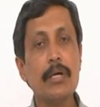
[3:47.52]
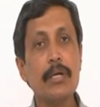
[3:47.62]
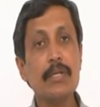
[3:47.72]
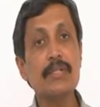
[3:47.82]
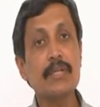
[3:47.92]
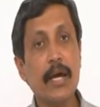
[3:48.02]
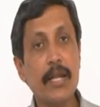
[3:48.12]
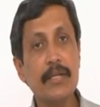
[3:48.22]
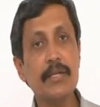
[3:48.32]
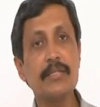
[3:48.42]
is
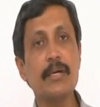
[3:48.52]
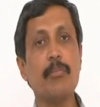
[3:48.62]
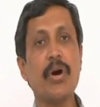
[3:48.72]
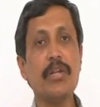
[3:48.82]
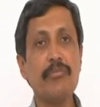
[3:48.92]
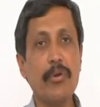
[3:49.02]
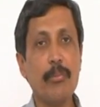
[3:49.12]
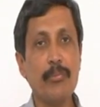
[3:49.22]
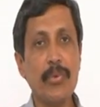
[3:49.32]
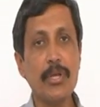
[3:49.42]
collecting some money
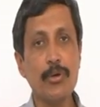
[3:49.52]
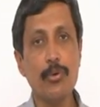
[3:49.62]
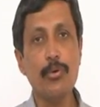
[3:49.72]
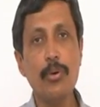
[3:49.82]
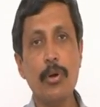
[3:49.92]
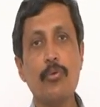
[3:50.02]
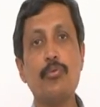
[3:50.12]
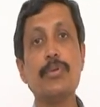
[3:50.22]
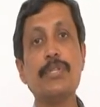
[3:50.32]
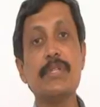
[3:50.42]
from you
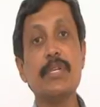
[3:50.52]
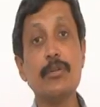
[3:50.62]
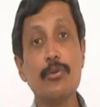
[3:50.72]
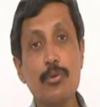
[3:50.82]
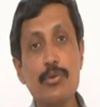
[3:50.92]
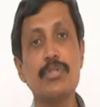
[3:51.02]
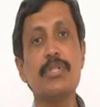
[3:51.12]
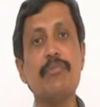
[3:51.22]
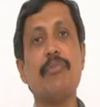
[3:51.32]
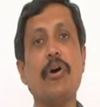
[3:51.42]
which is
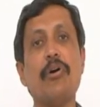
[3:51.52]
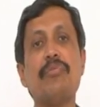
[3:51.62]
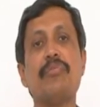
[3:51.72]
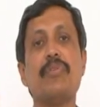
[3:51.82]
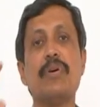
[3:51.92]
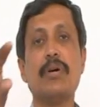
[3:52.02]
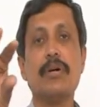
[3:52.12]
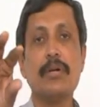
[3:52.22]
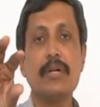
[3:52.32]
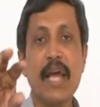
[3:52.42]
inclusive of
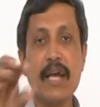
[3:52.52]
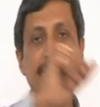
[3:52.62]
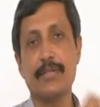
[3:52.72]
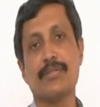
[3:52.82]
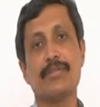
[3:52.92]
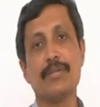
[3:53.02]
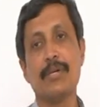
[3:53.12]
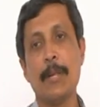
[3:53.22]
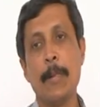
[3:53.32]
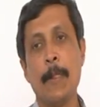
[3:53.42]
taxes,
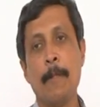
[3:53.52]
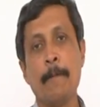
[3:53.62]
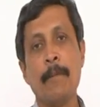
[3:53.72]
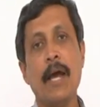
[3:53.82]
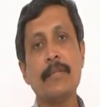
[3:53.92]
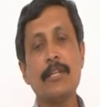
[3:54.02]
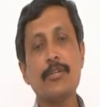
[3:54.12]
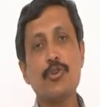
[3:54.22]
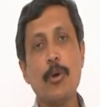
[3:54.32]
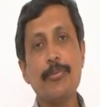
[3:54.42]
and the
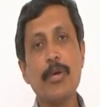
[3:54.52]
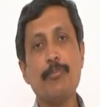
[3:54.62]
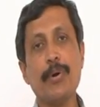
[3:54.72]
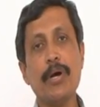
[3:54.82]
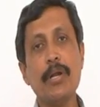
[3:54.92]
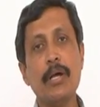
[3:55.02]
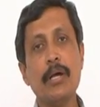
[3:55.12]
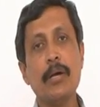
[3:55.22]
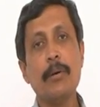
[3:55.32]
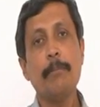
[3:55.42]
shopkeeper
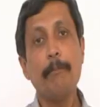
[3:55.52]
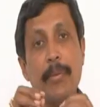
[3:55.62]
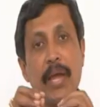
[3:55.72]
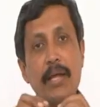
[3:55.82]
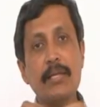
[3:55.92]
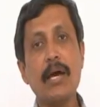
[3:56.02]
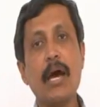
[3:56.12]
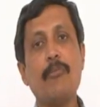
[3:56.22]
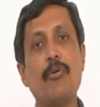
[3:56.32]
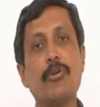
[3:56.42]
pay the
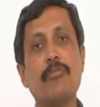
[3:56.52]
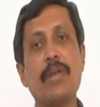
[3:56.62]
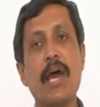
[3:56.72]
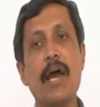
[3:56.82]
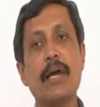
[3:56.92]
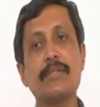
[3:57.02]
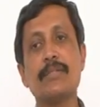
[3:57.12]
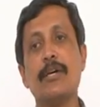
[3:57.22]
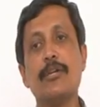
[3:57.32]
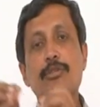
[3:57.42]
amount of tax
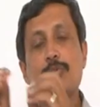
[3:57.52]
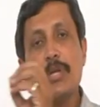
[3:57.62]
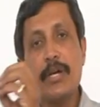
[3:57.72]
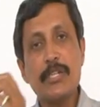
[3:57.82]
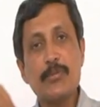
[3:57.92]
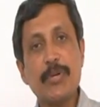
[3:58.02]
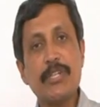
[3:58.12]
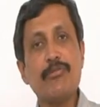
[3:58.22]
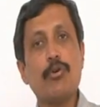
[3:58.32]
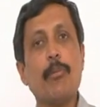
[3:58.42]
to the
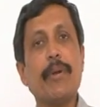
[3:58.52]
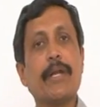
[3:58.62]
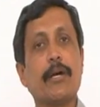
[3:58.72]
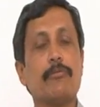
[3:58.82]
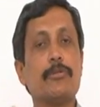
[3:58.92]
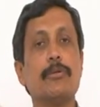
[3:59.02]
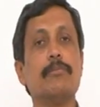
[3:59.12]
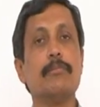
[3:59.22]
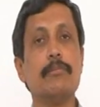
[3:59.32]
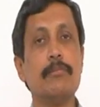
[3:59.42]
respective government account.
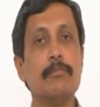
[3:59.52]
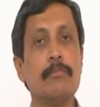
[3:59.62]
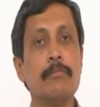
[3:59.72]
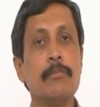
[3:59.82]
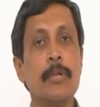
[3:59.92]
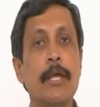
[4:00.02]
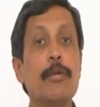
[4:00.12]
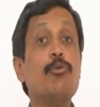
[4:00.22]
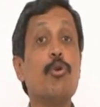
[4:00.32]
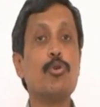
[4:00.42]
You go